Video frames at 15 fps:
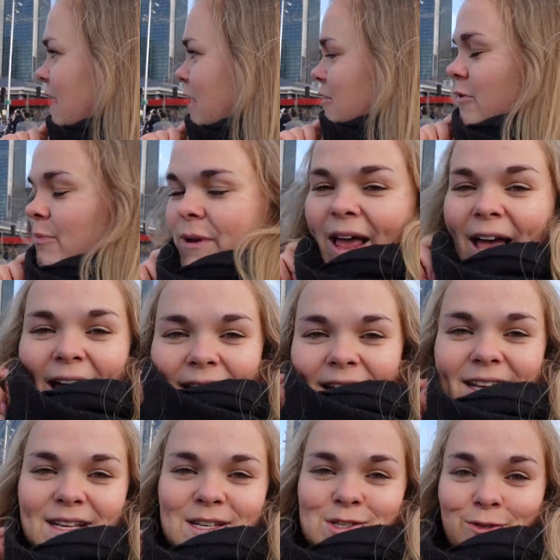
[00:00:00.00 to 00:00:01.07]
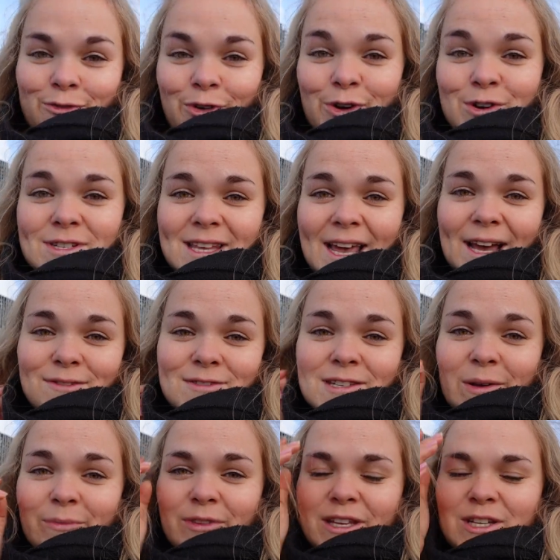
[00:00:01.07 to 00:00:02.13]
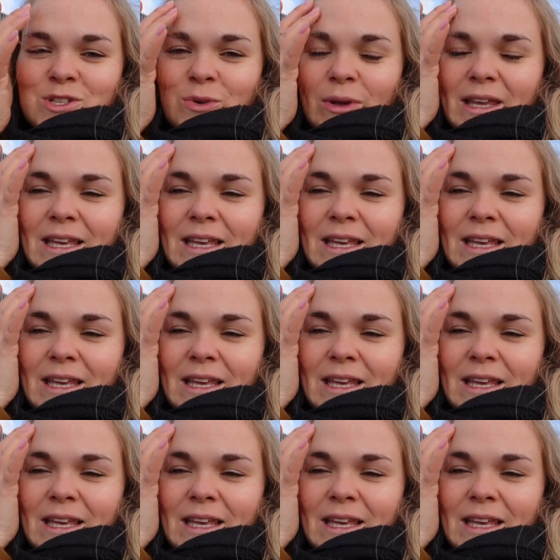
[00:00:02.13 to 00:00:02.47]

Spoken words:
Now the plan is to first have something to